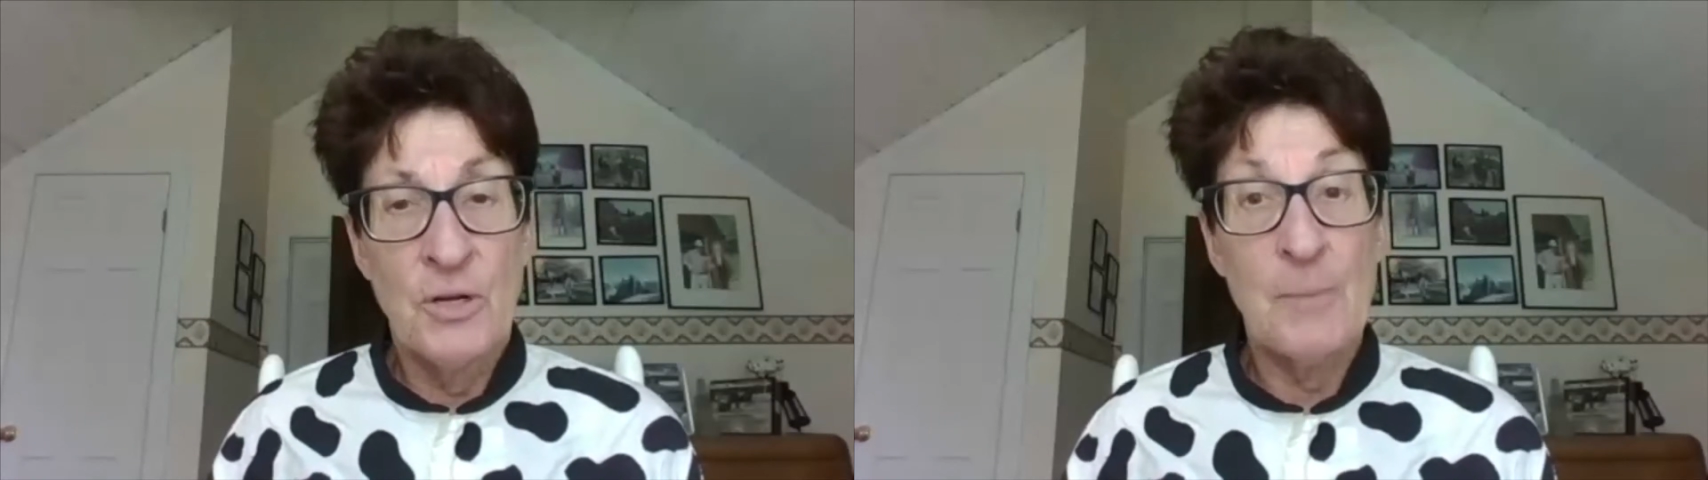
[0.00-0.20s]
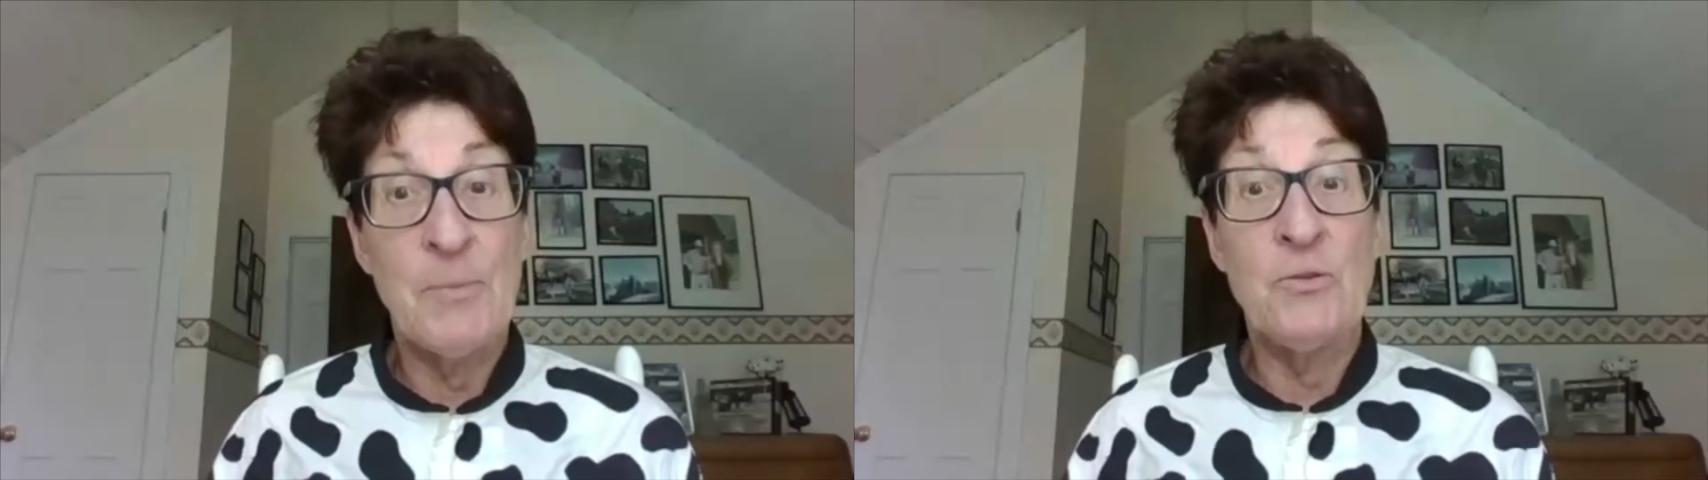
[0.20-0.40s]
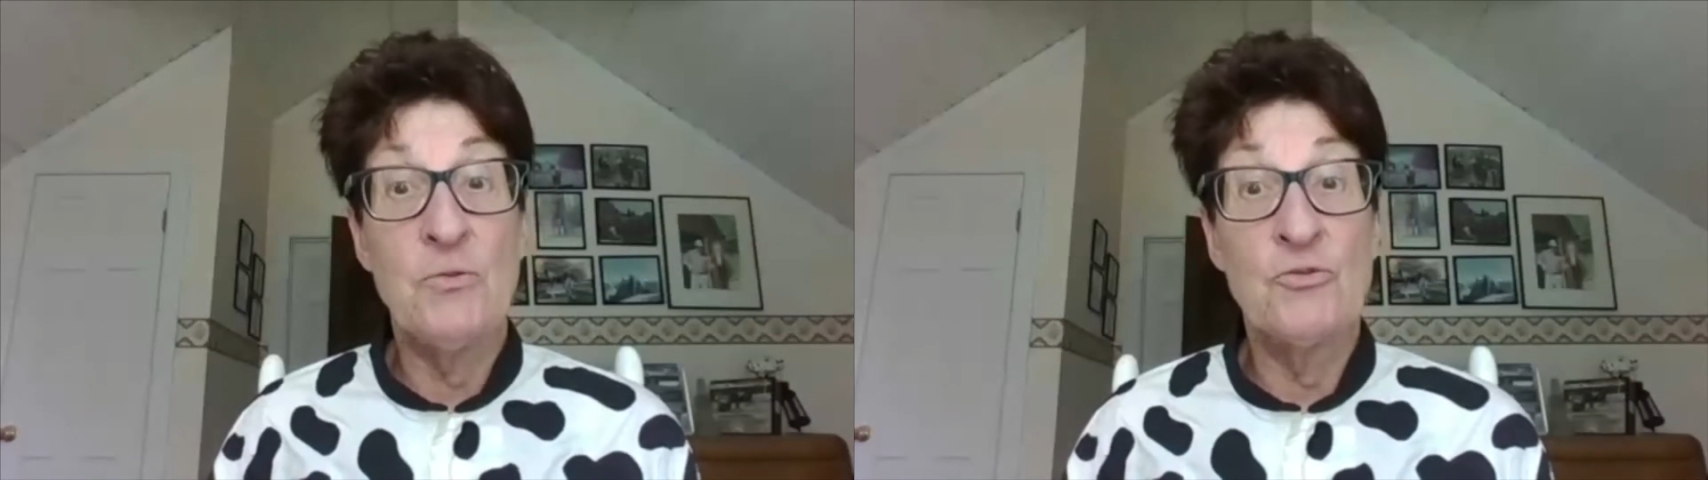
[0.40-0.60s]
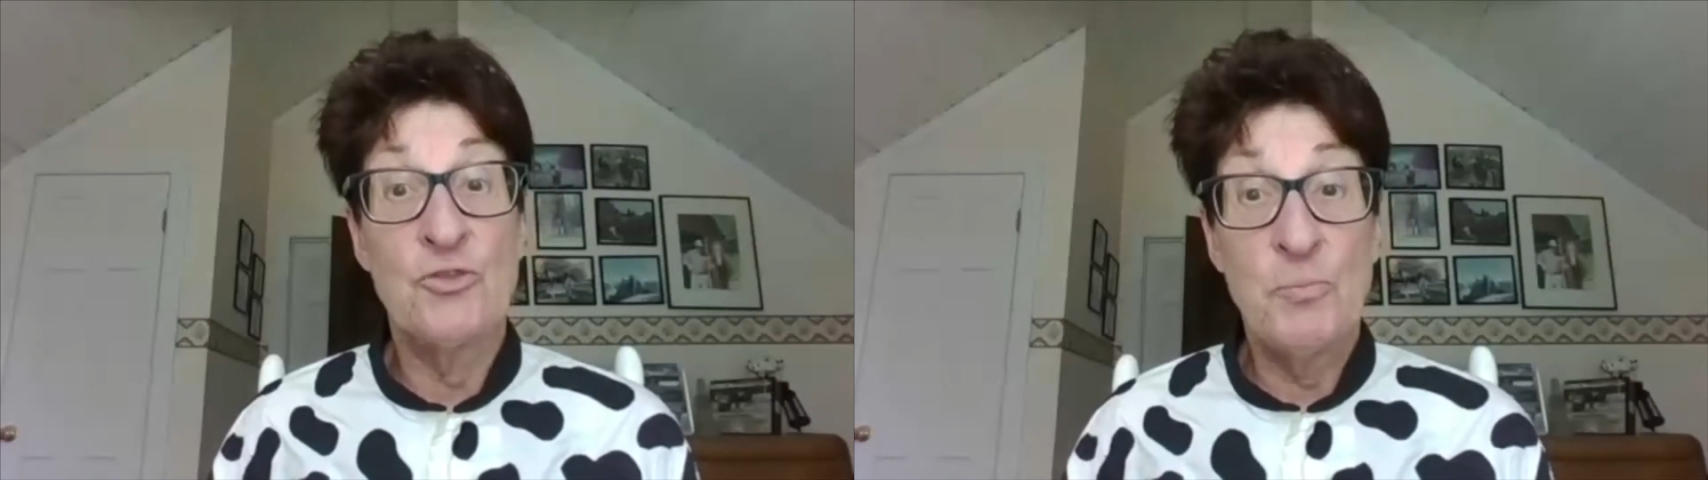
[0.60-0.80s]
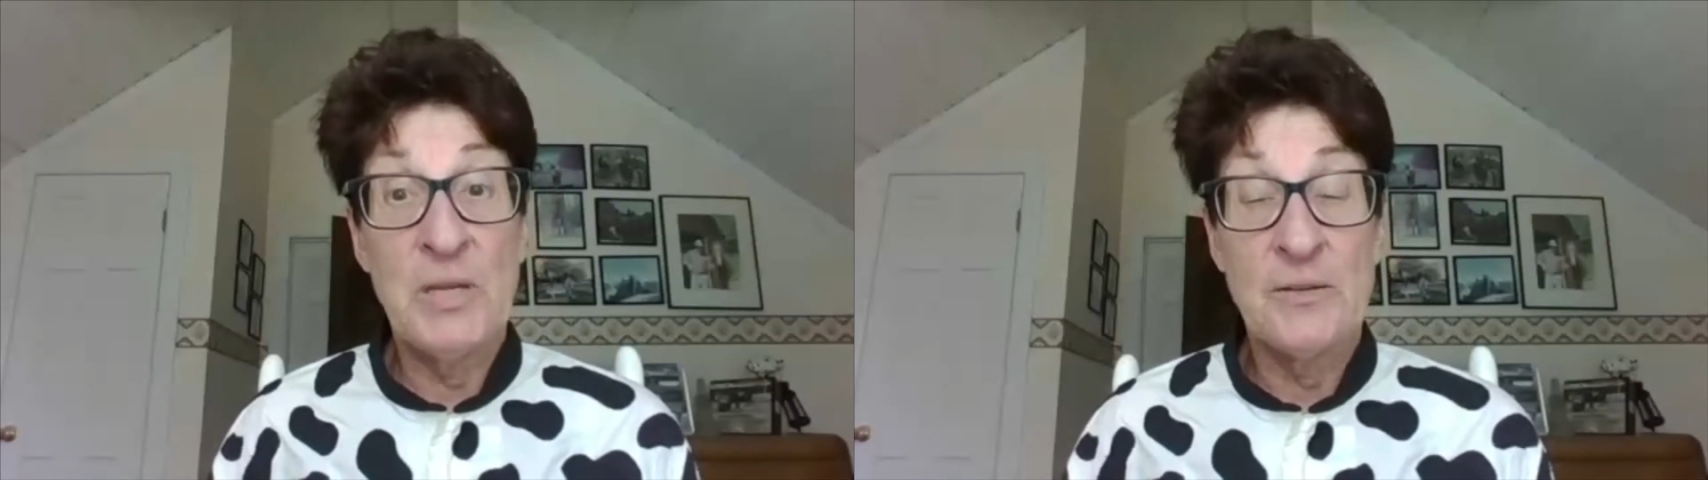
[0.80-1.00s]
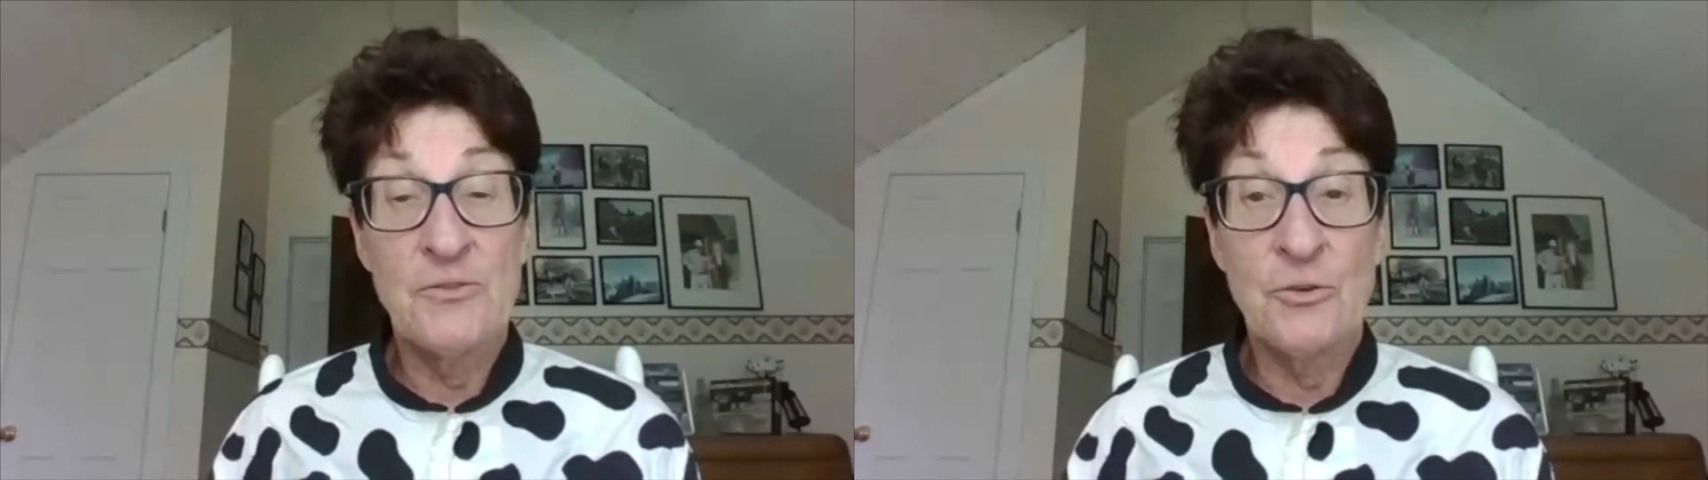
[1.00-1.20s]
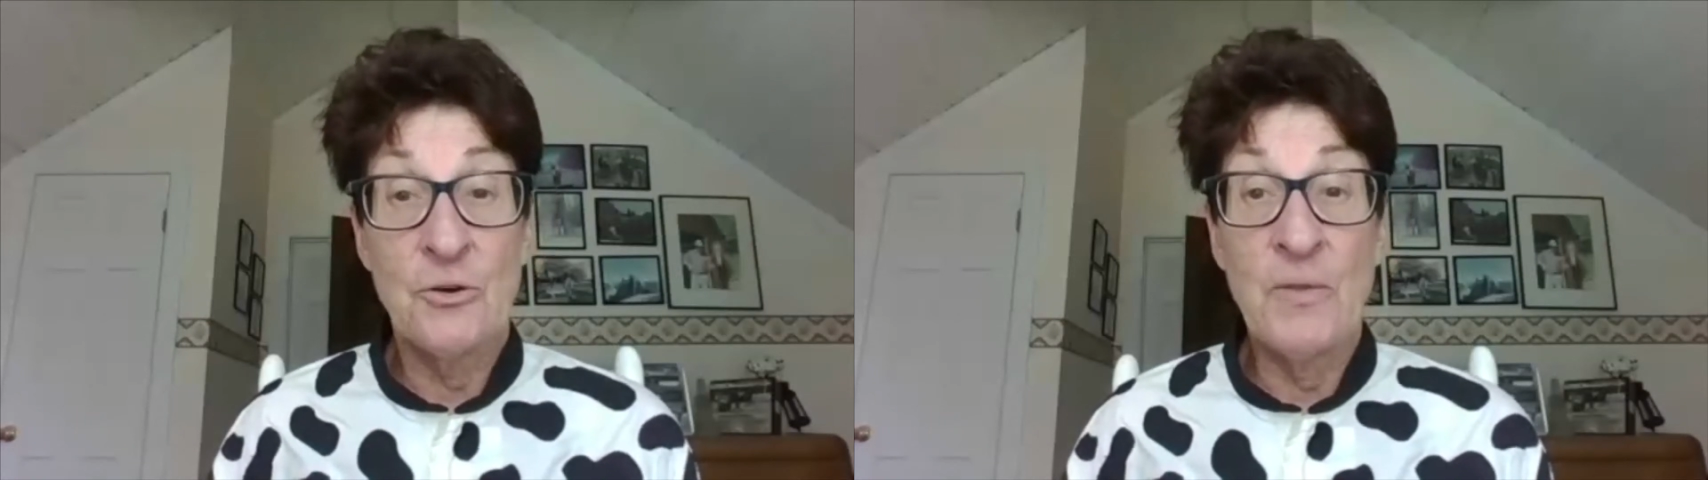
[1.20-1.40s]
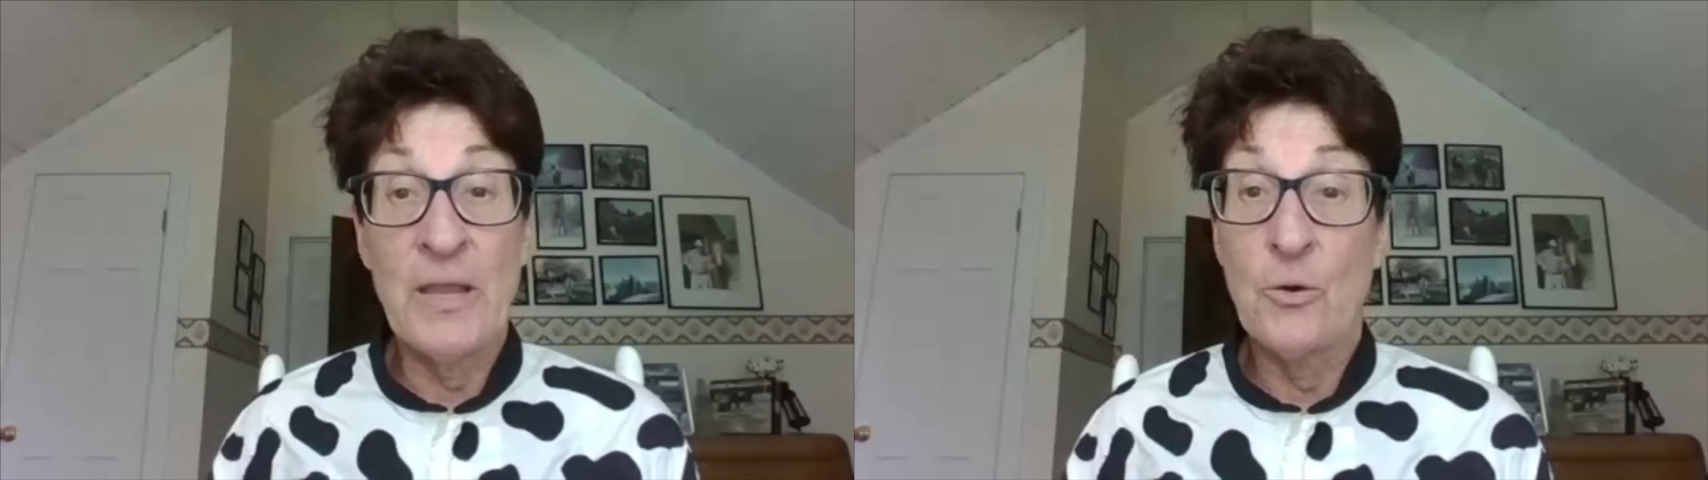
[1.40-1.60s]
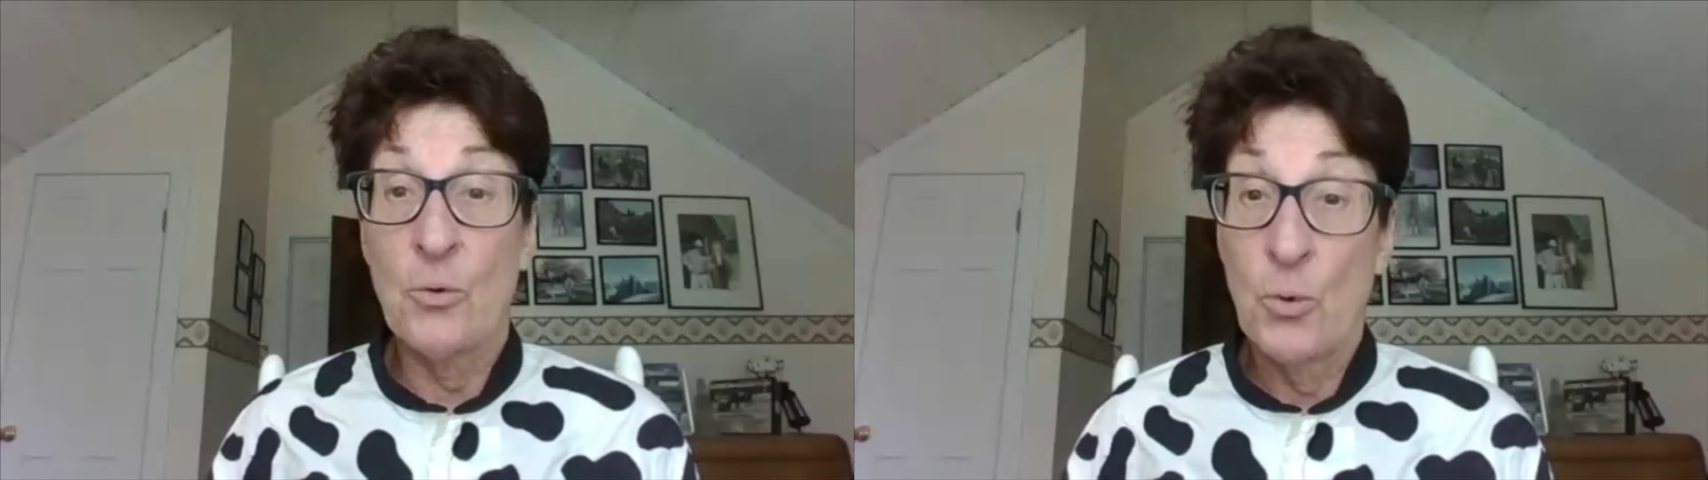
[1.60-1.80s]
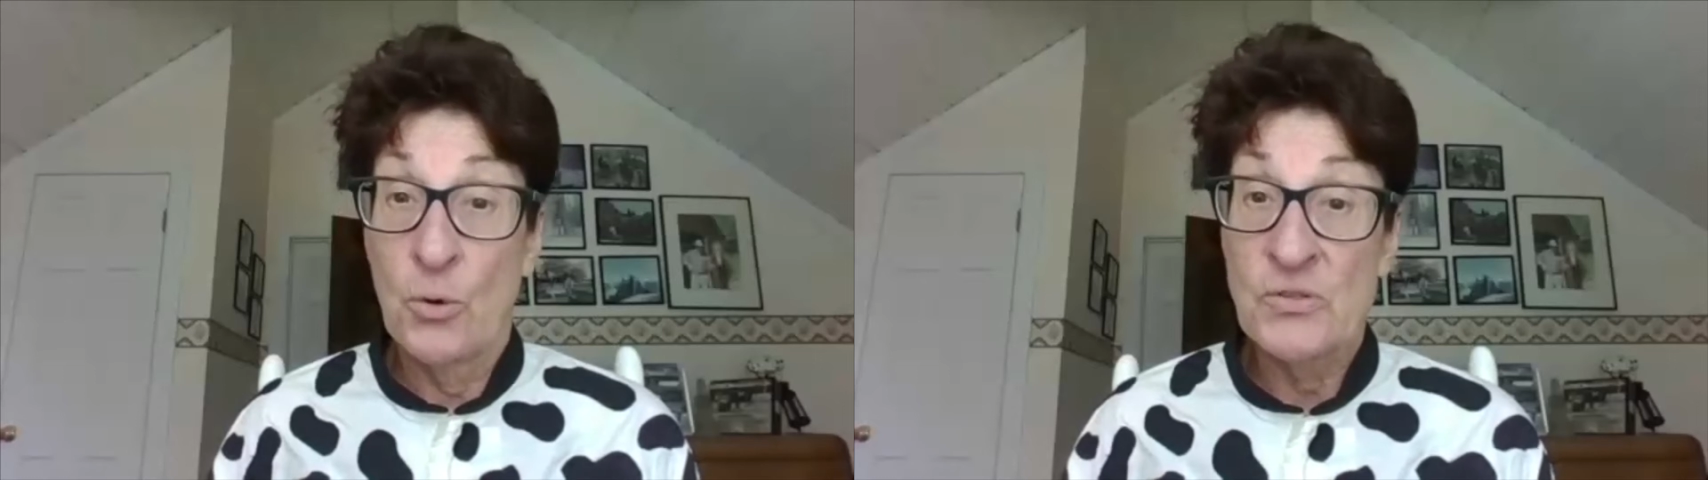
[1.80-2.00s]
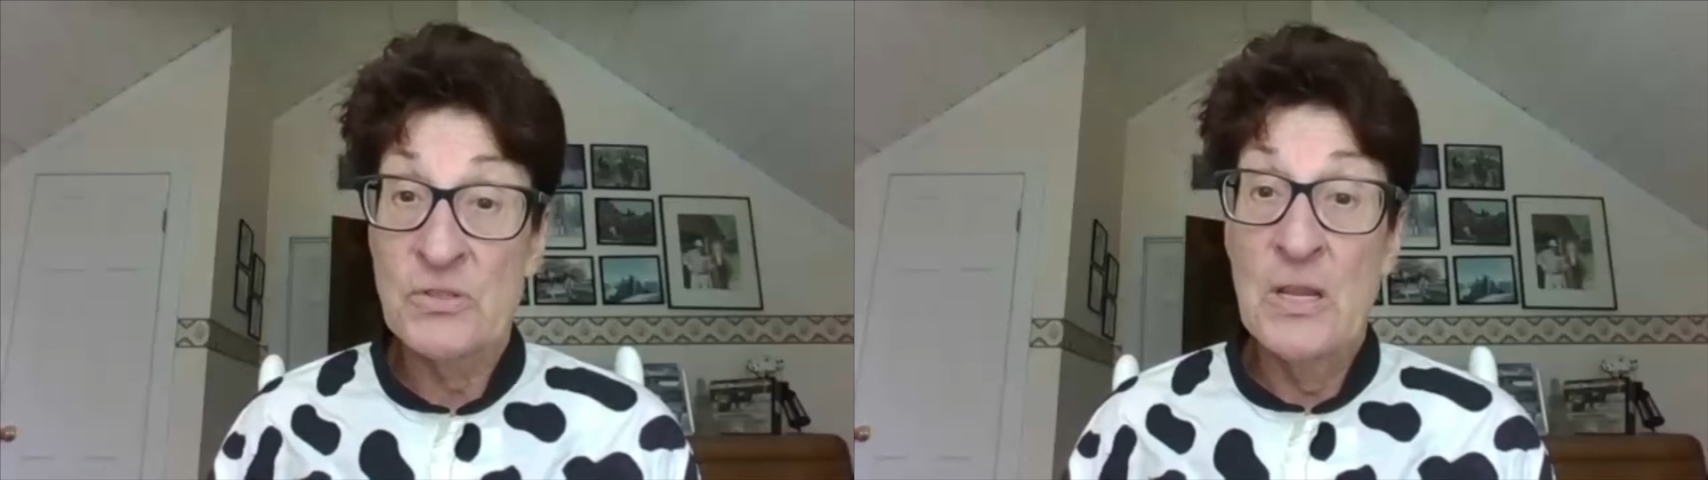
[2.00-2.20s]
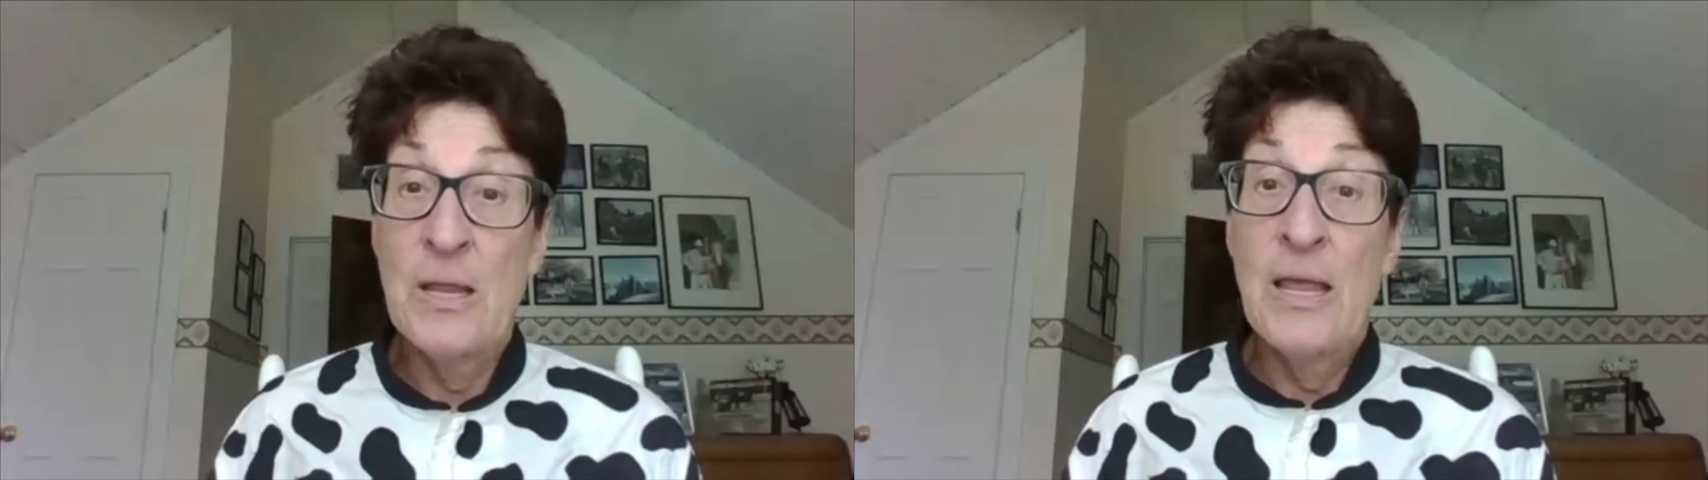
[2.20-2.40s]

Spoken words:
I mean, you should be concerned that your horse